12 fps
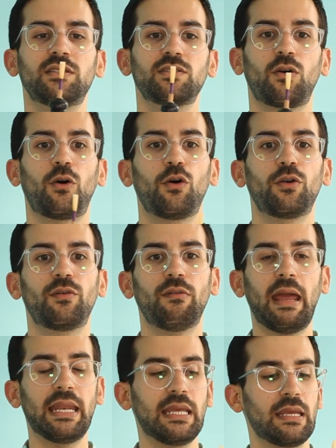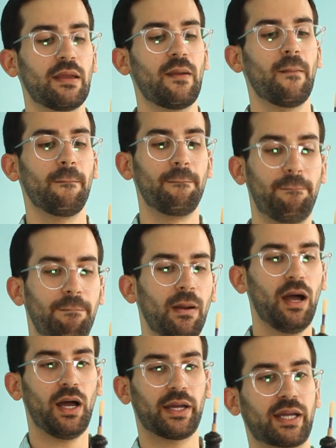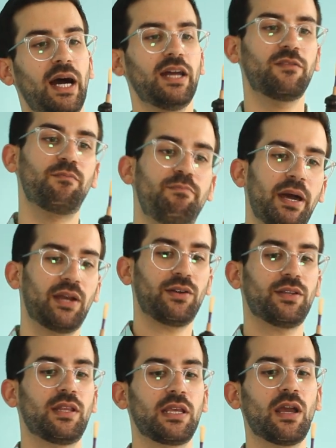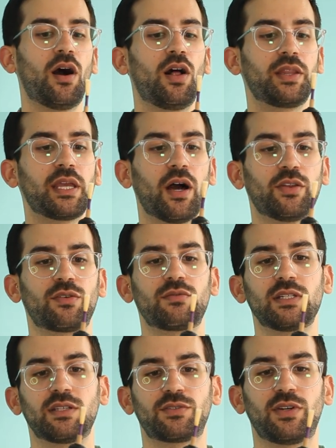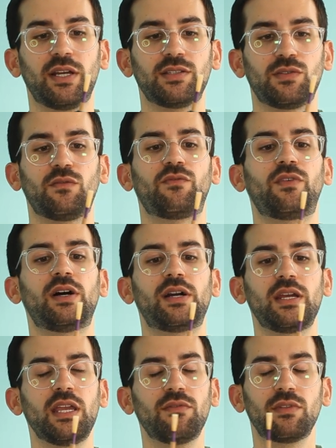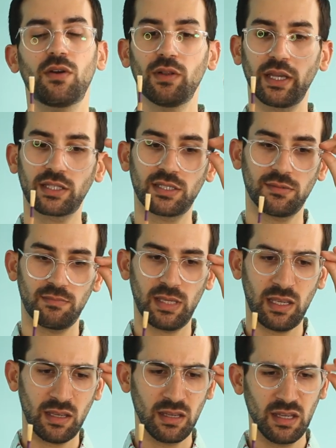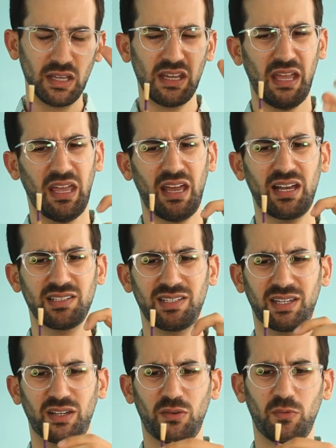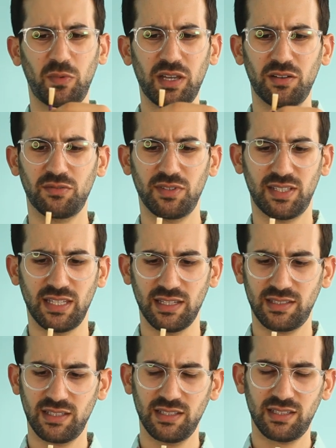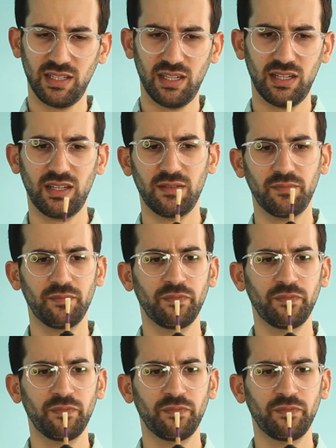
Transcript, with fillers: is already uh, kind of better than the, all the other reeds I've tried so far, even though like to me, it has like a weird resistance in it